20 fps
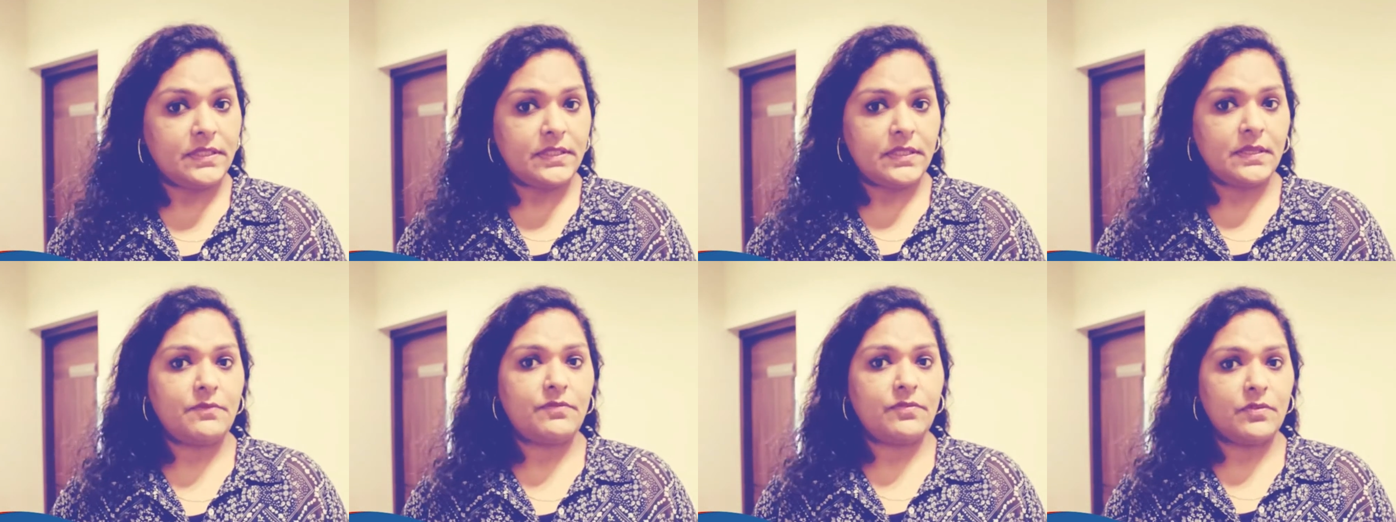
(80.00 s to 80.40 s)

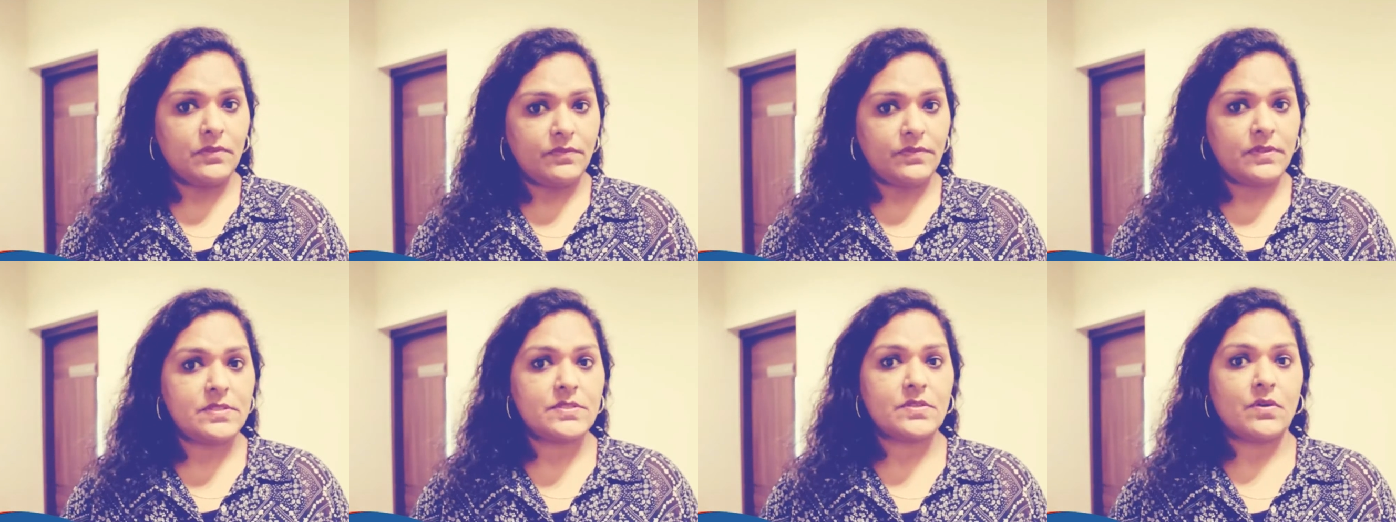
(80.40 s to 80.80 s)

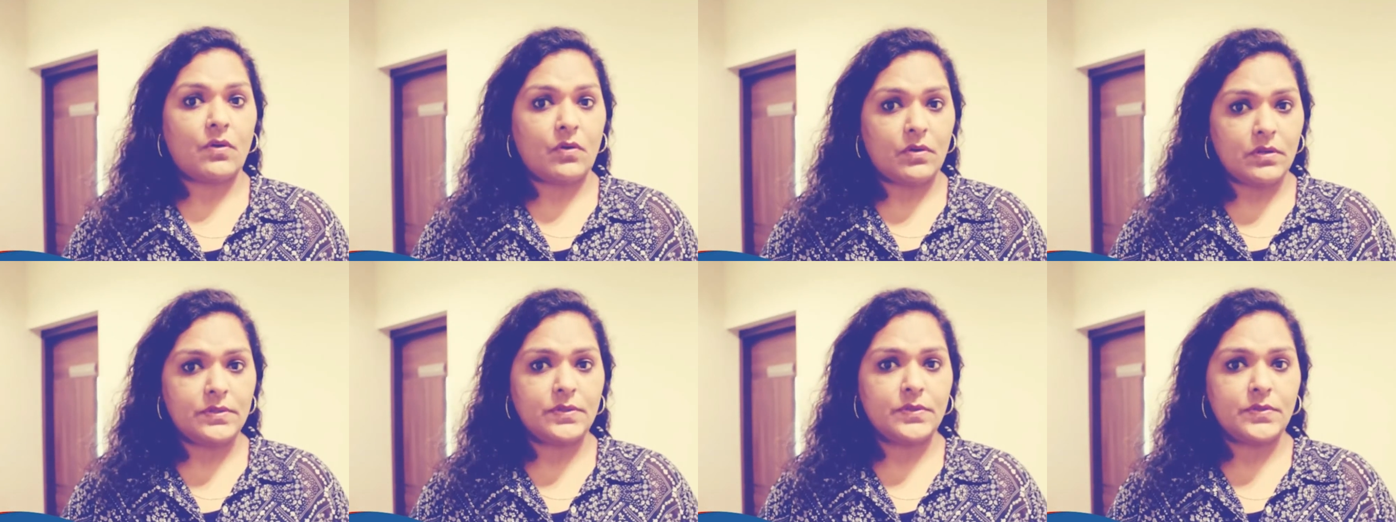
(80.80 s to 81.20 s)
fulfills
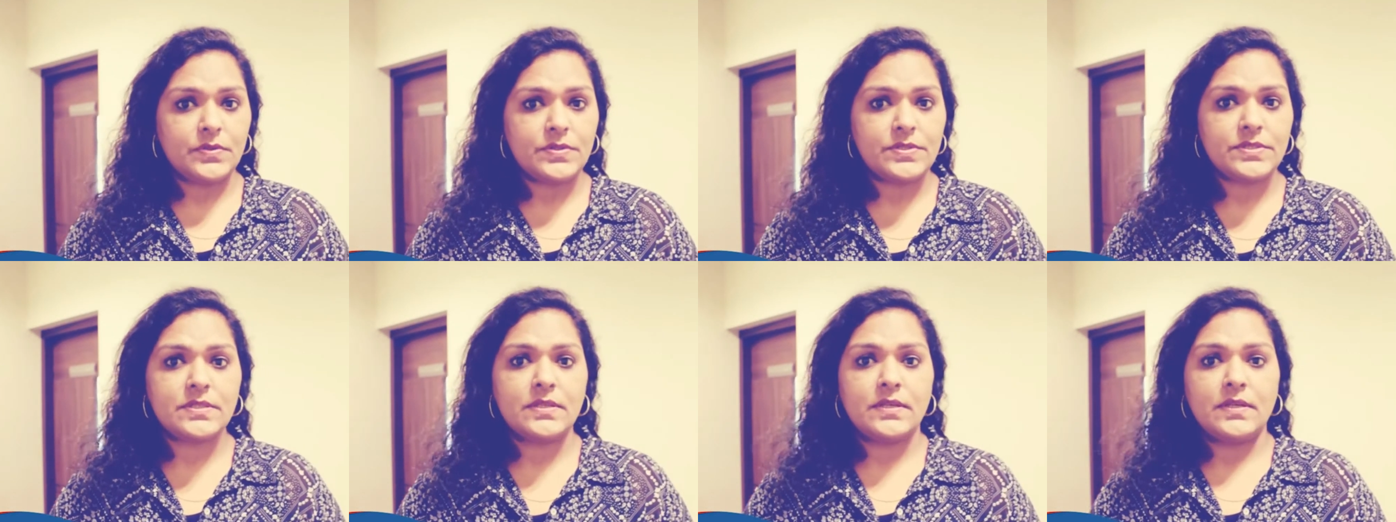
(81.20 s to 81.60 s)
all
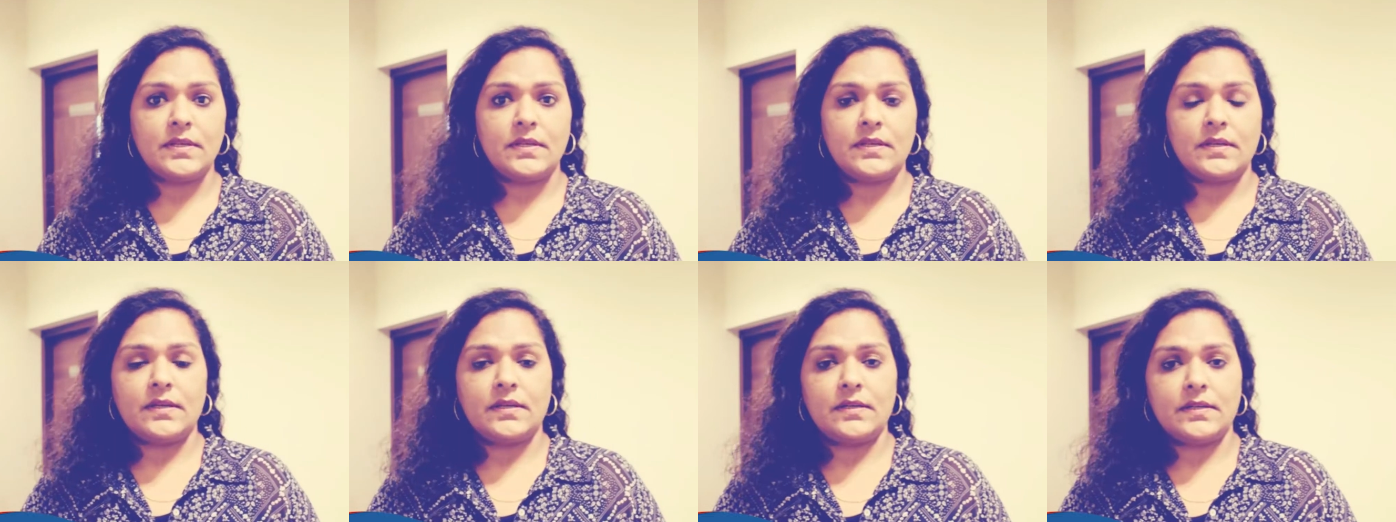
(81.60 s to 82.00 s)
those
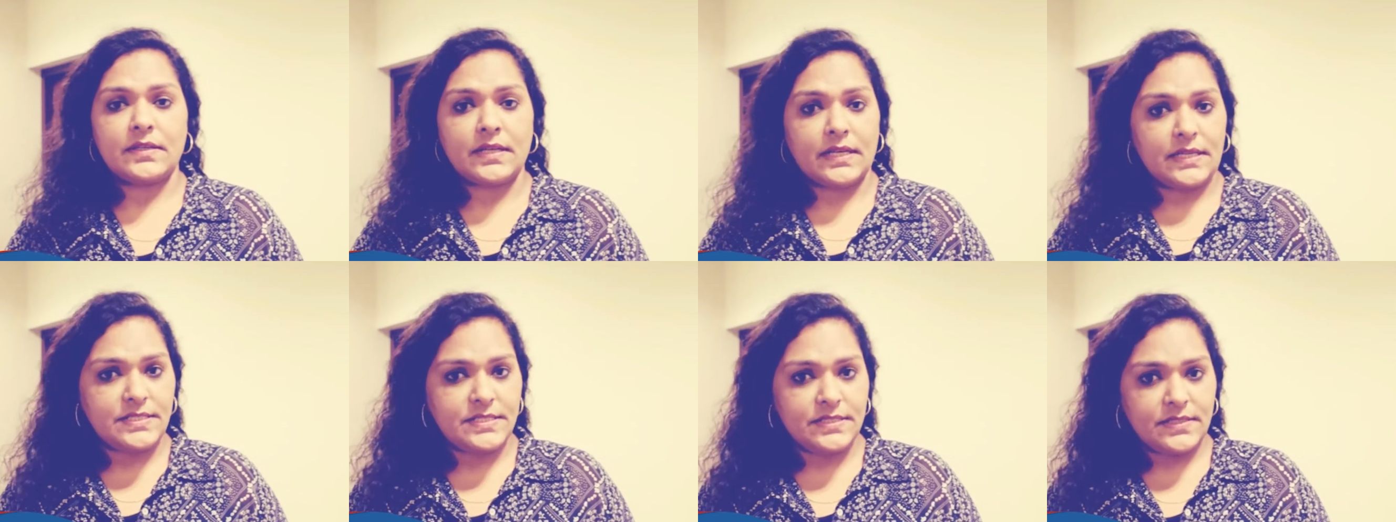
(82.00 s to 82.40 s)

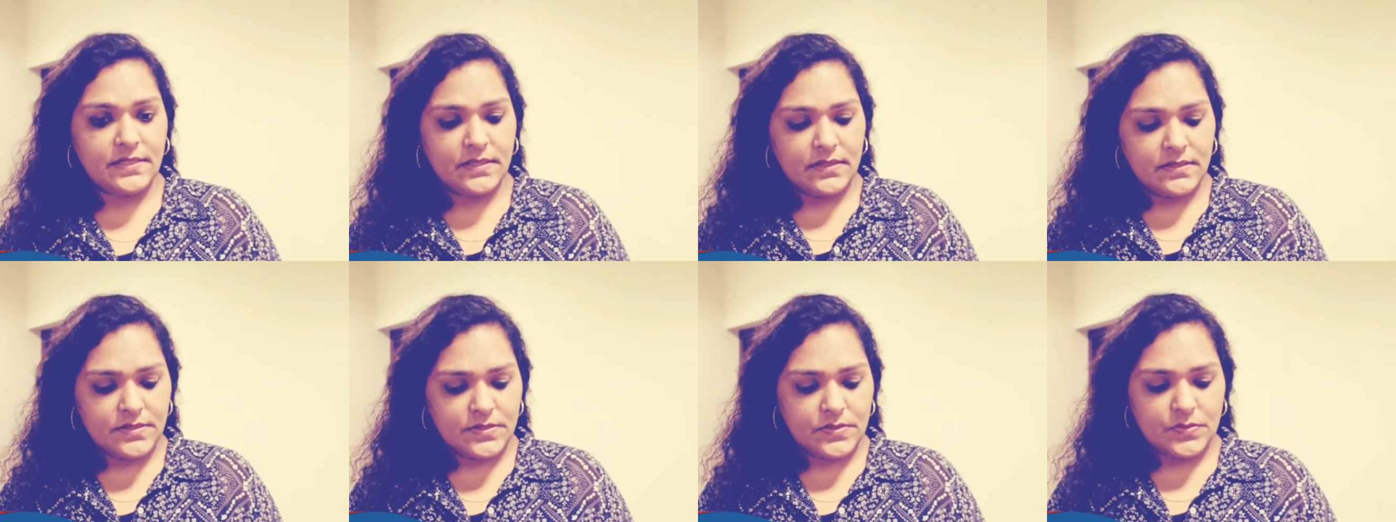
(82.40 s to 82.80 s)

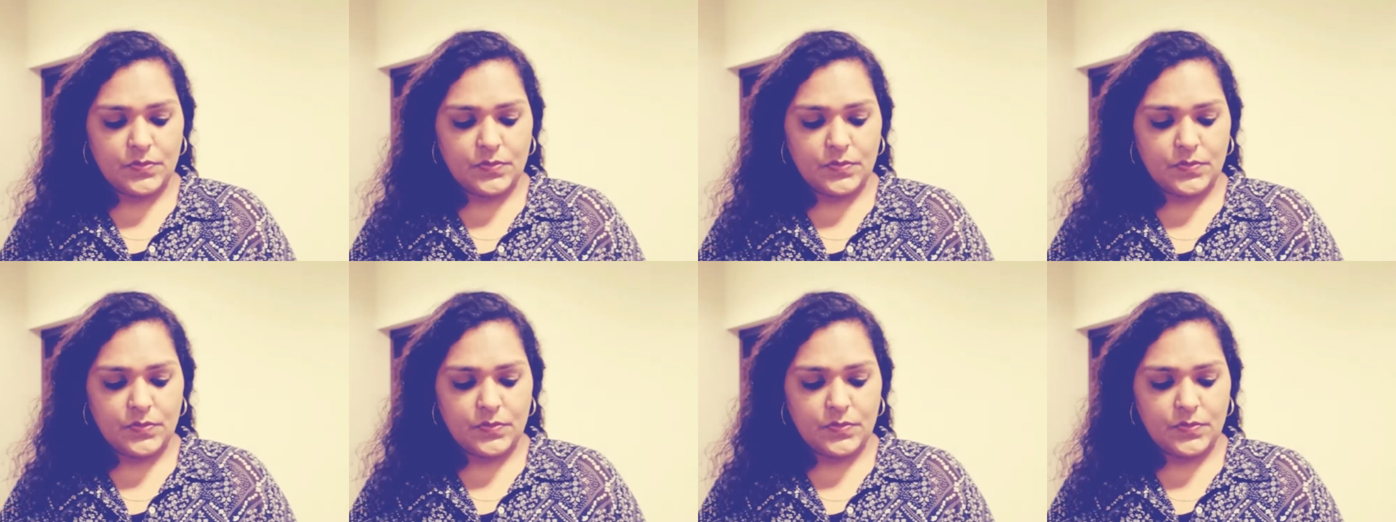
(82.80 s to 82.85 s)
criteria.